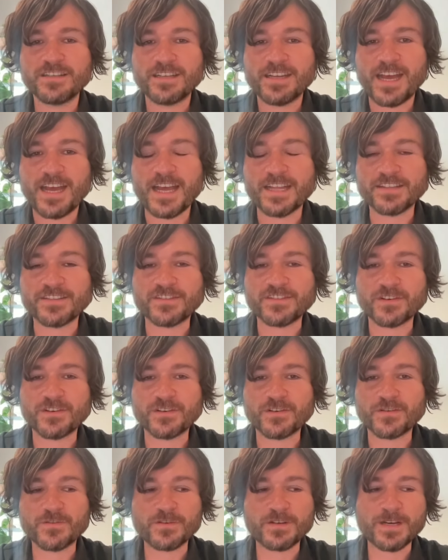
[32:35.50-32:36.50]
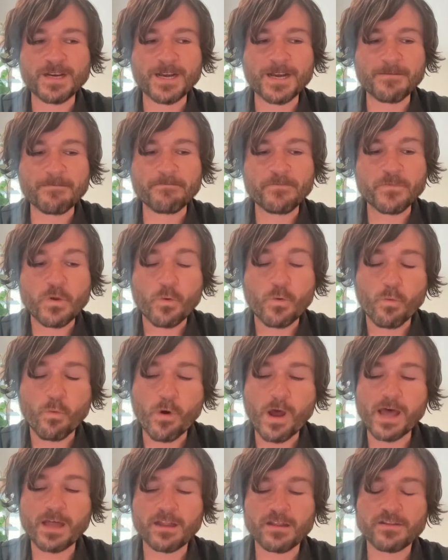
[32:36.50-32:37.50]
And so
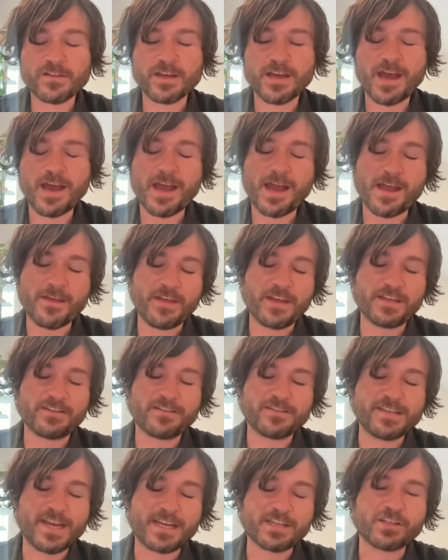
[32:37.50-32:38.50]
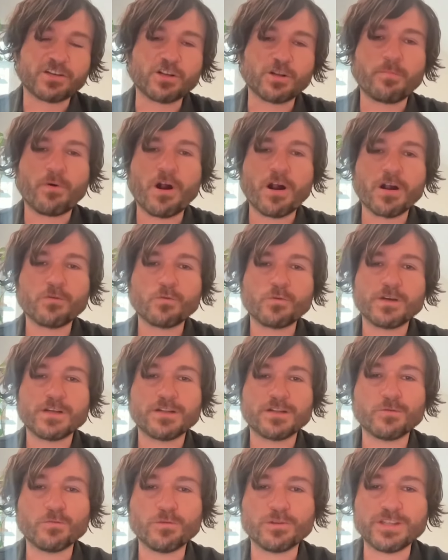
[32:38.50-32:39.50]
while I think the technical part
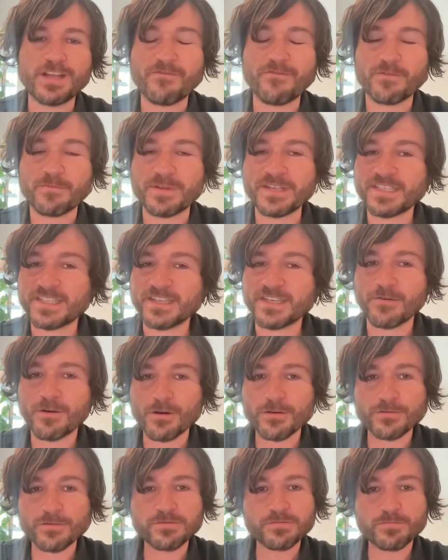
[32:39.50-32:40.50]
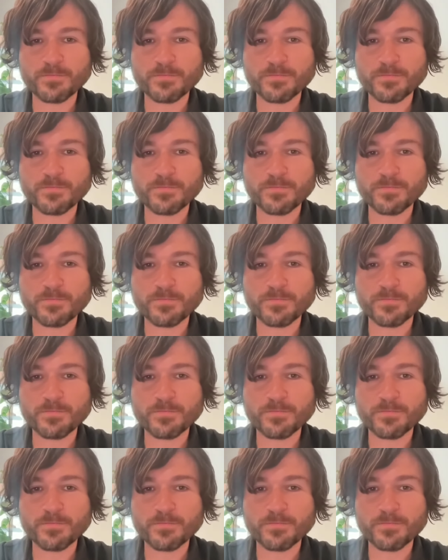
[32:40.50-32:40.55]
will never be zero,